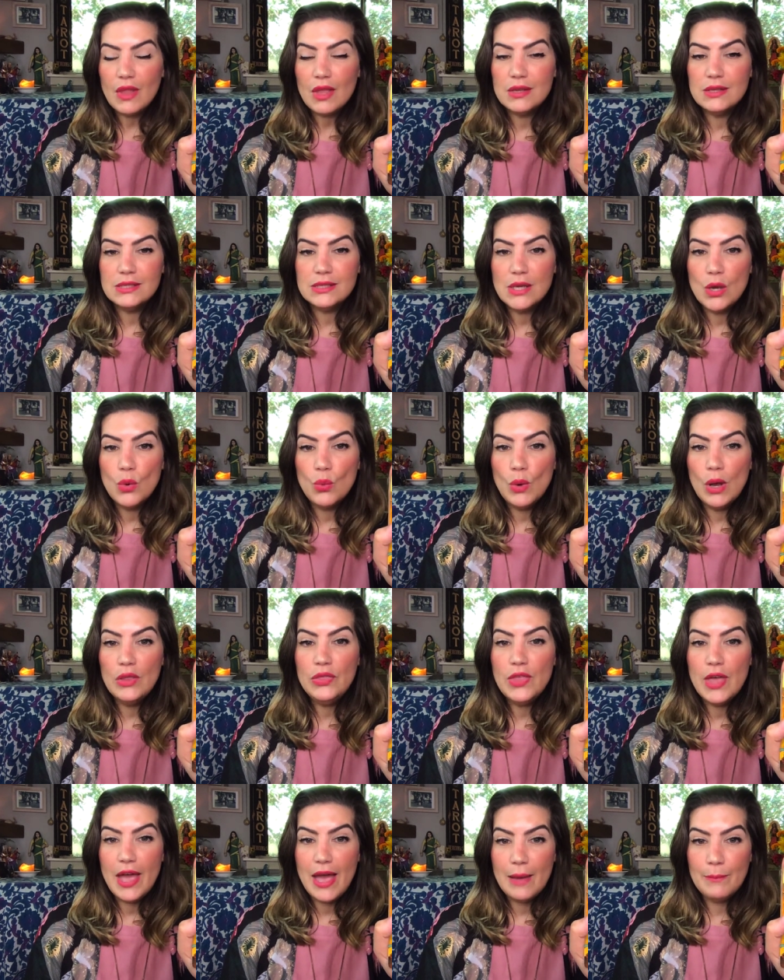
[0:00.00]
So, what
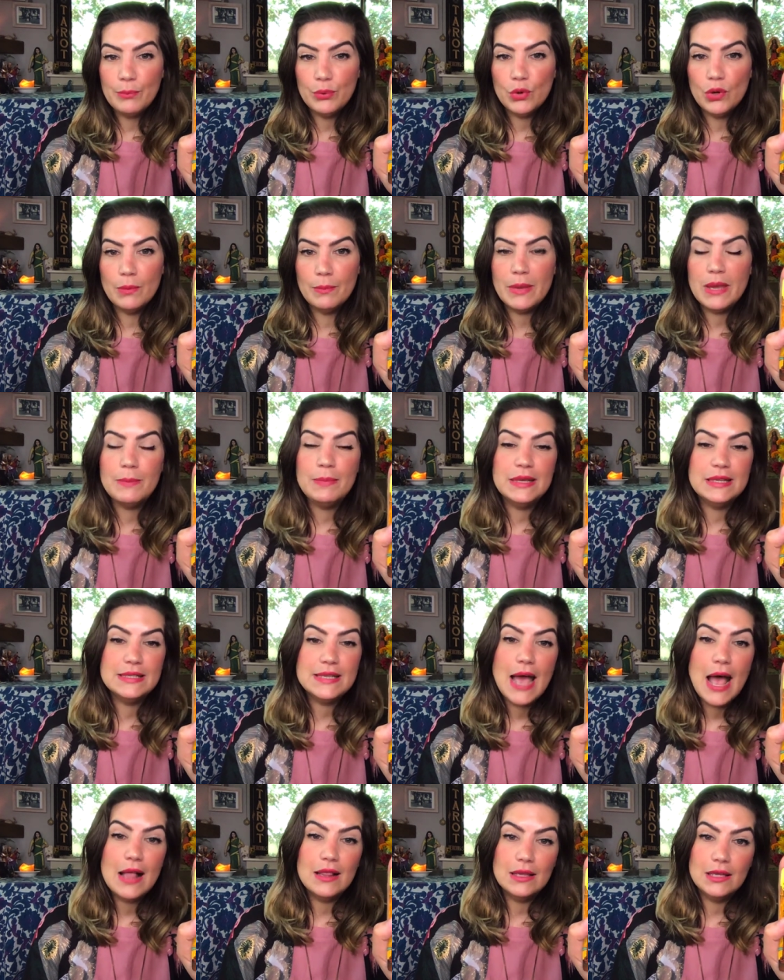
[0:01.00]
the emperor may be
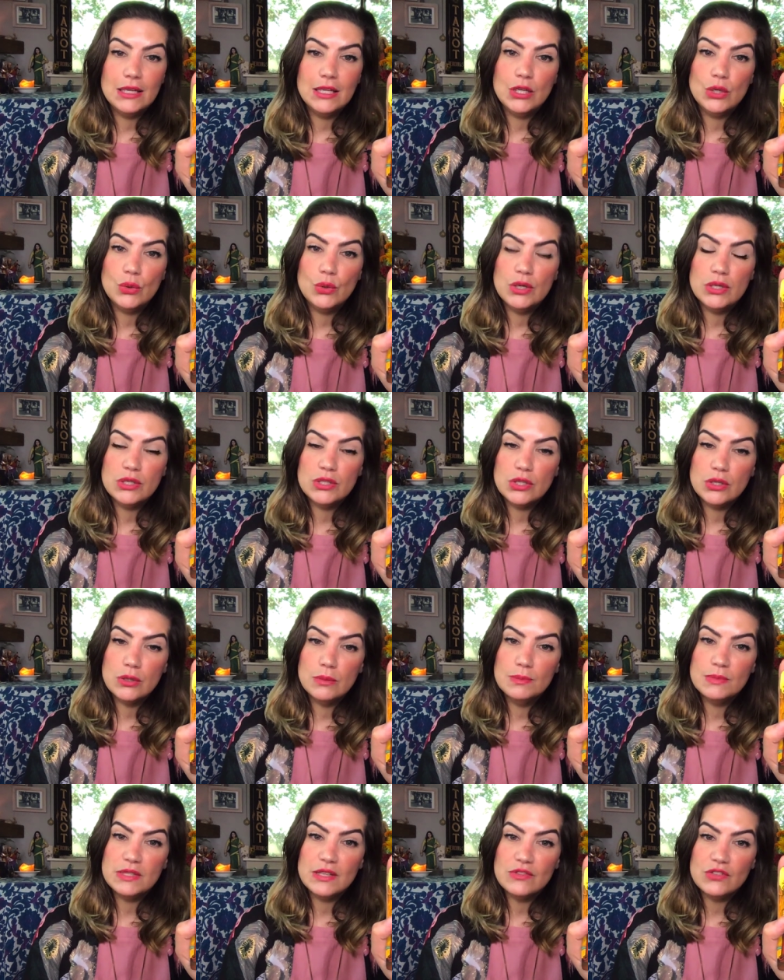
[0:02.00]
telling you in
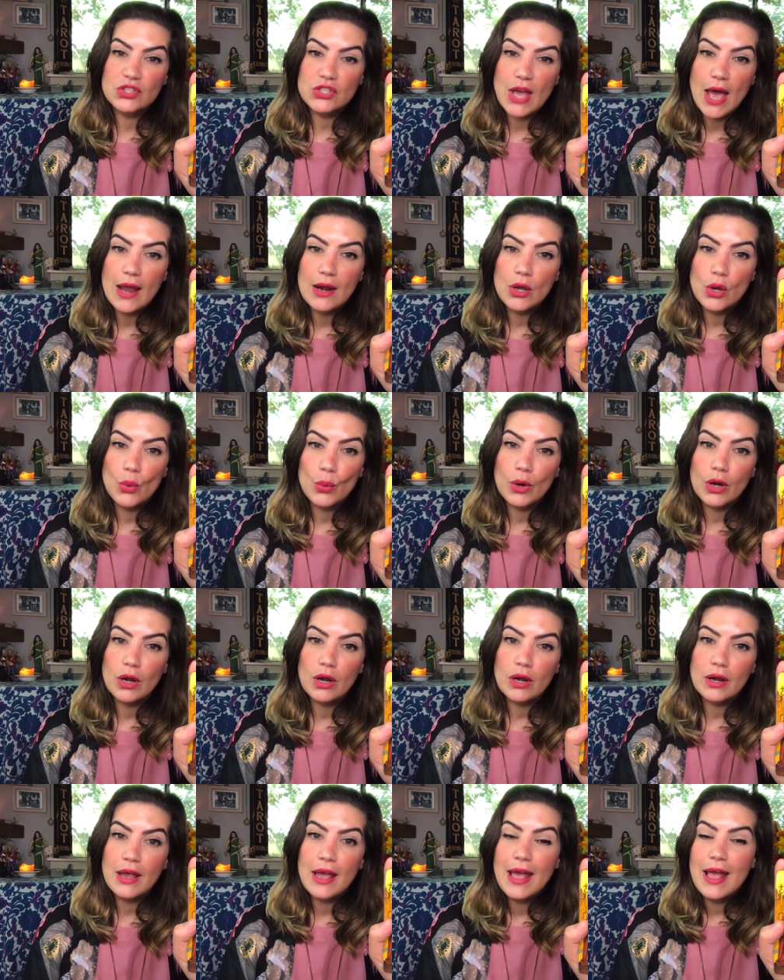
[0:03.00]
terms of shadow
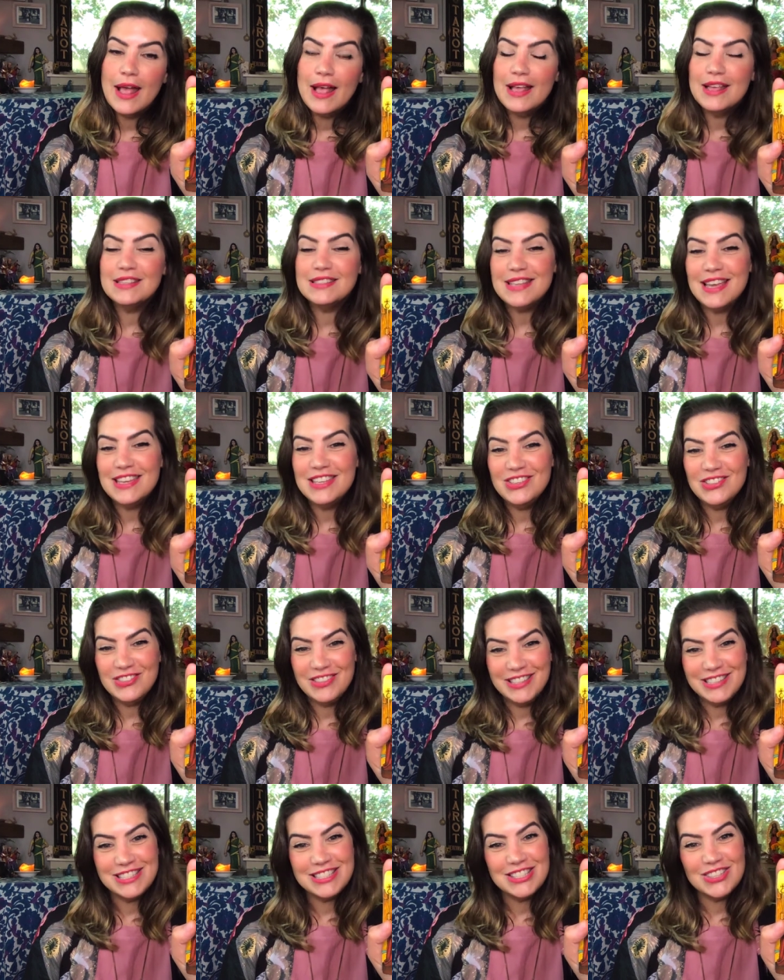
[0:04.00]
work is that you
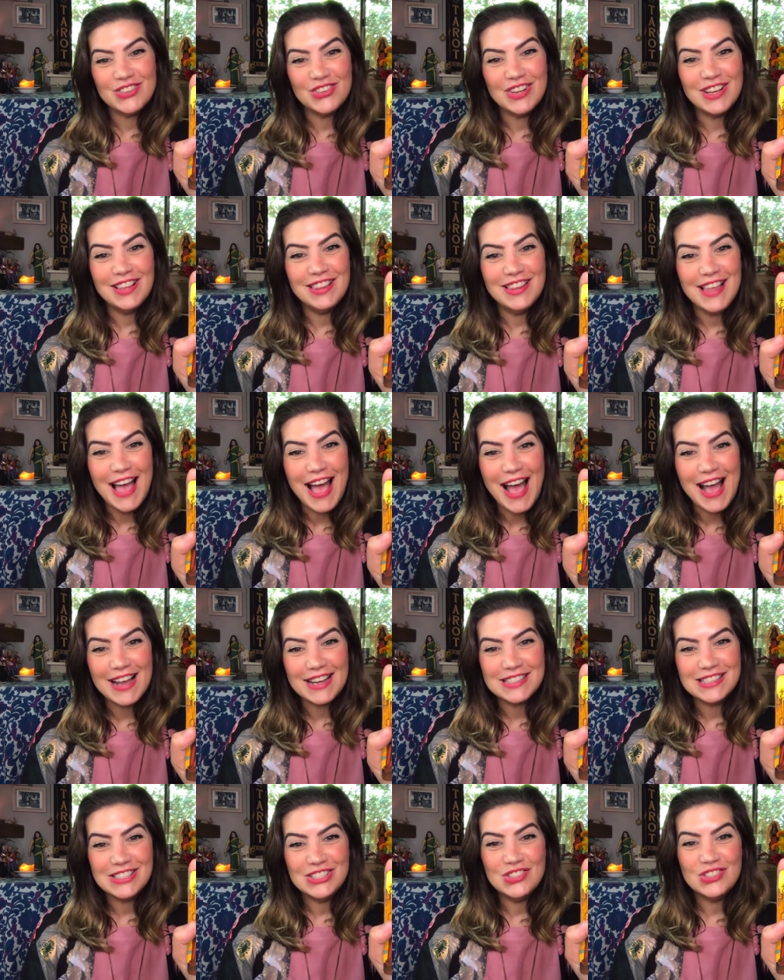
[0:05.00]
need to
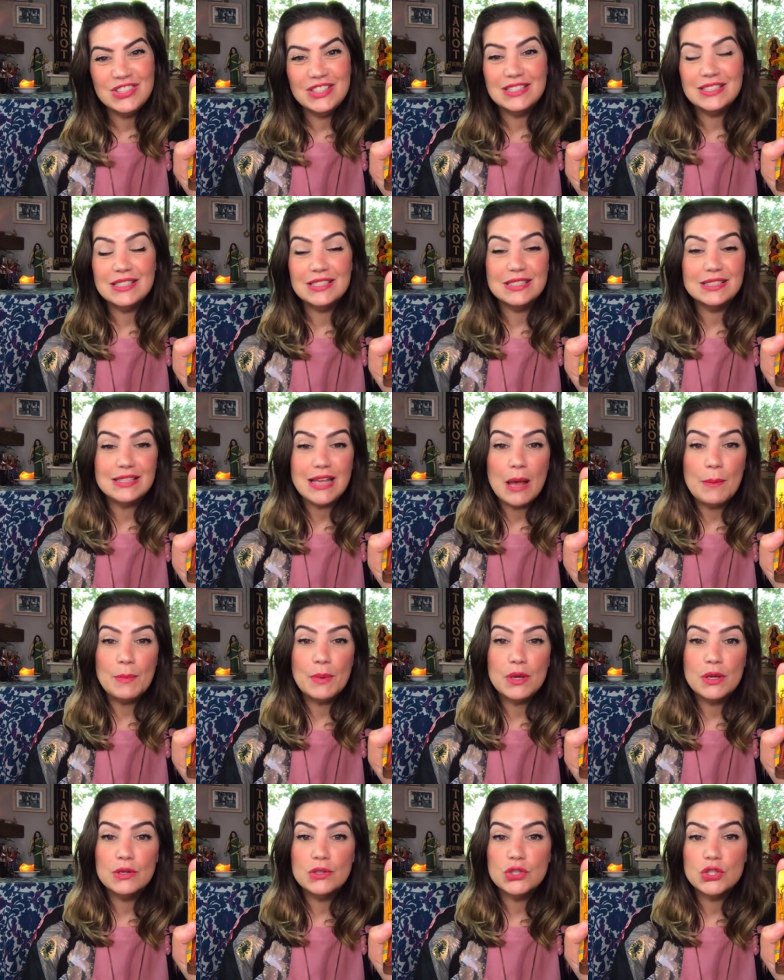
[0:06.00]
relax. You need to stop
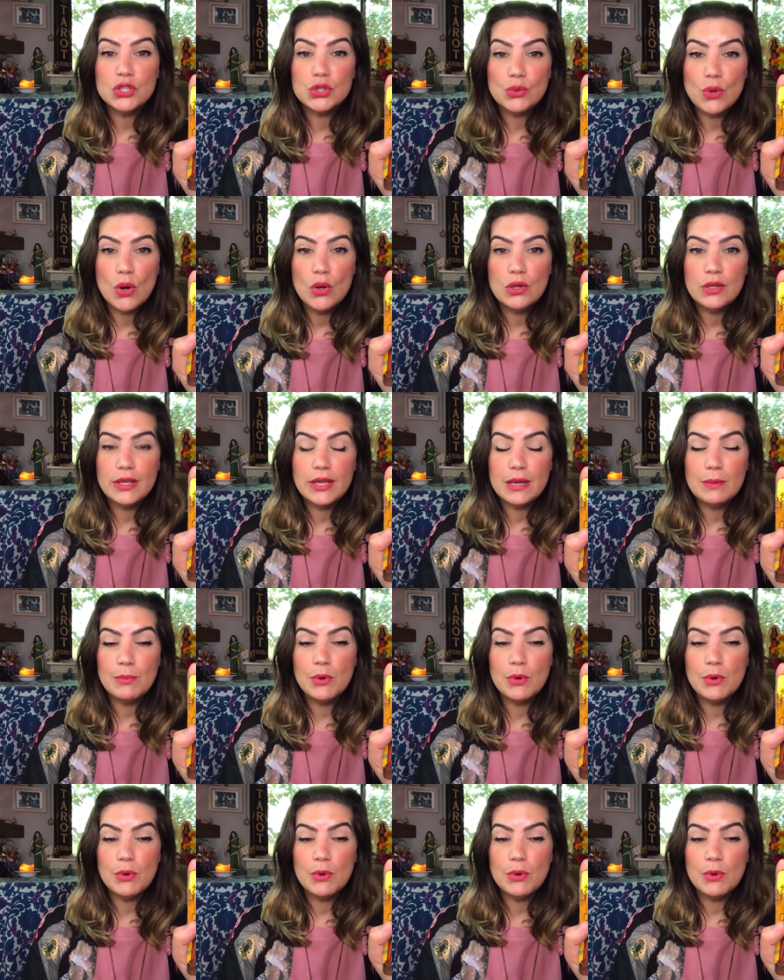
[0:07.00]
controlling.